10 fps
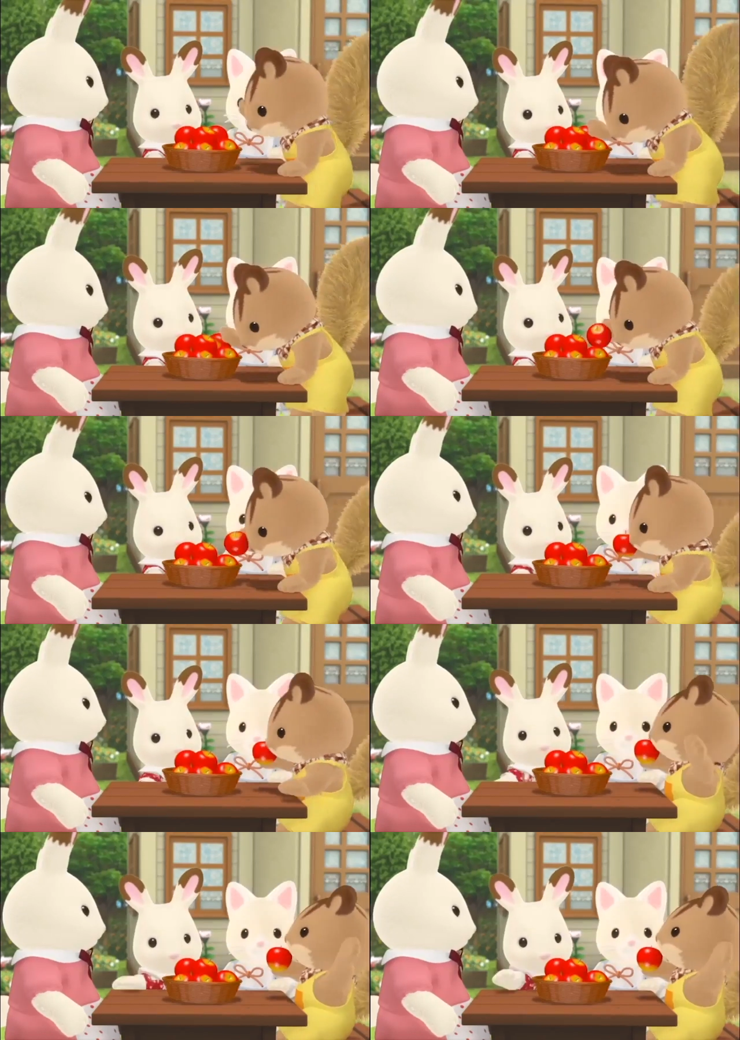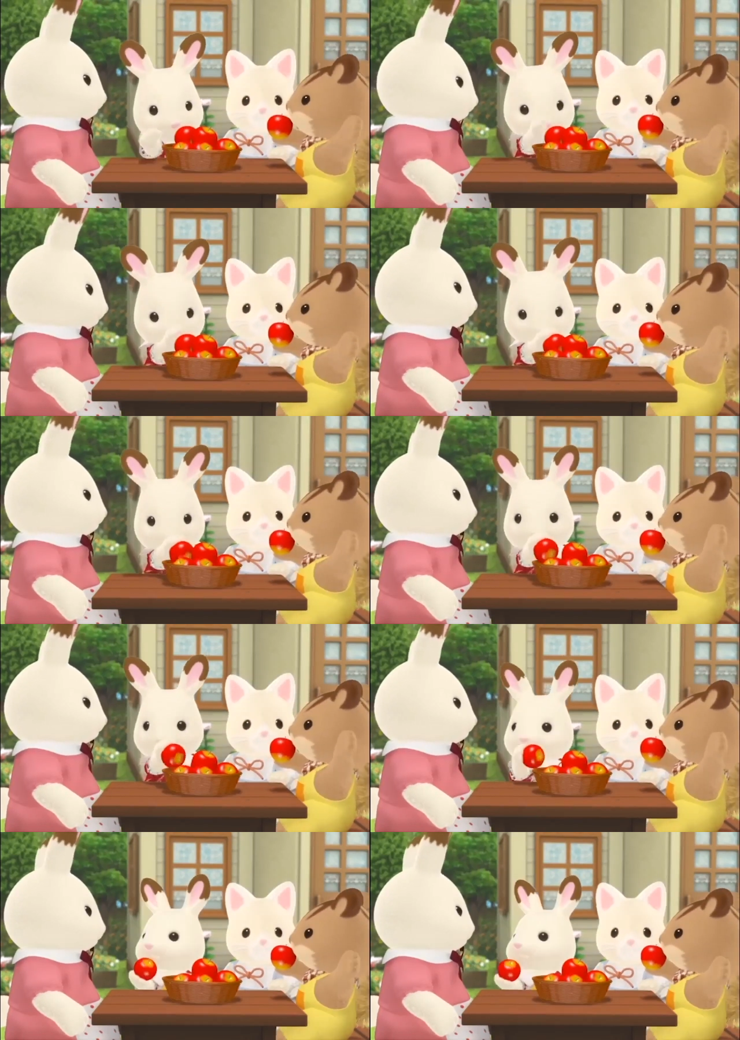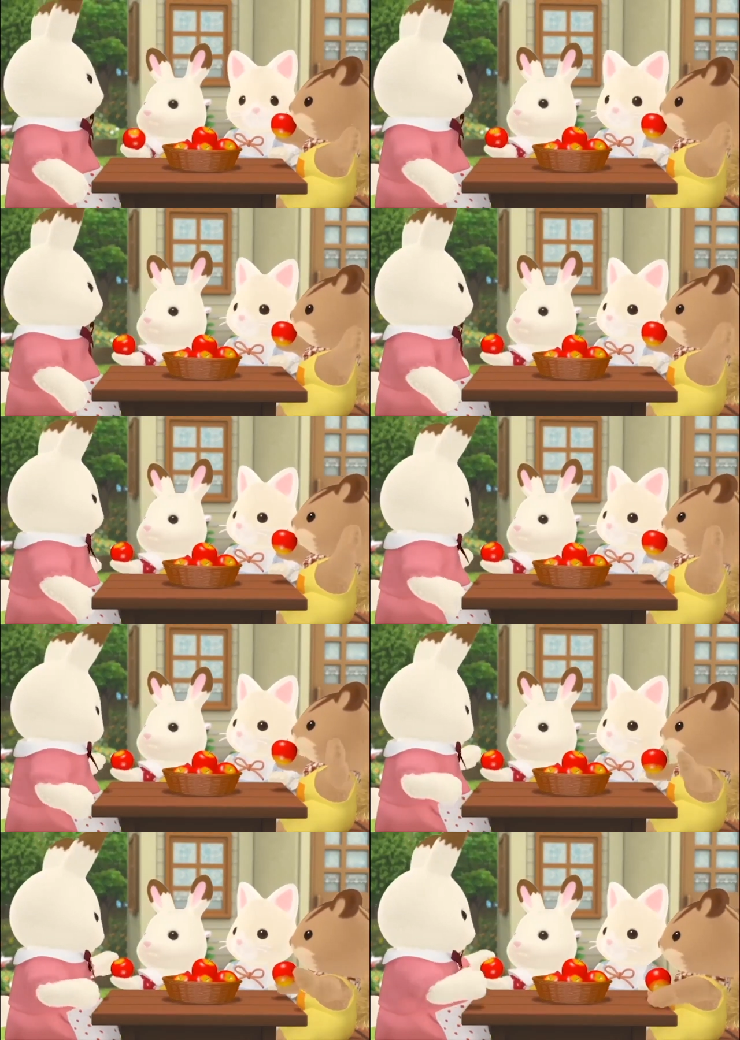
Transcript: [unreadable: no face in view]